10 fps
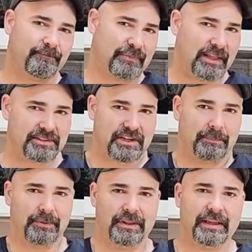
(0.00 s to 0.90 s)
That's a
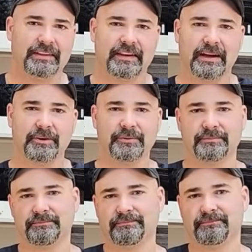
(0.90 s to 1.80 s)
couple days out,
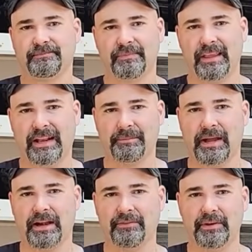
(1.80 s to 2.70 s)
and I'm
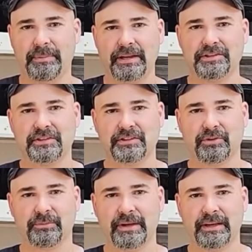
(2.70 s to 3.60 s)
kind of impatient, so
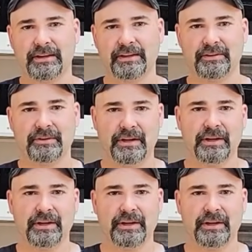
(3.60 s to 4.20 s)
what am I going to do?